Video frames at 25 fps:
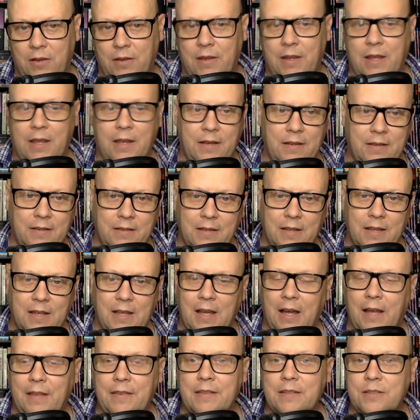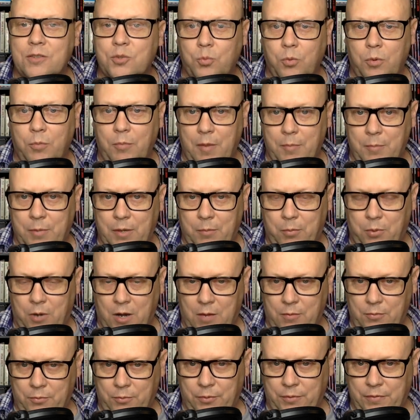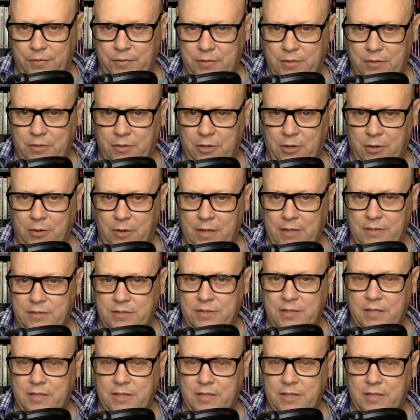And then I think this is one of my big problems with Sergio H.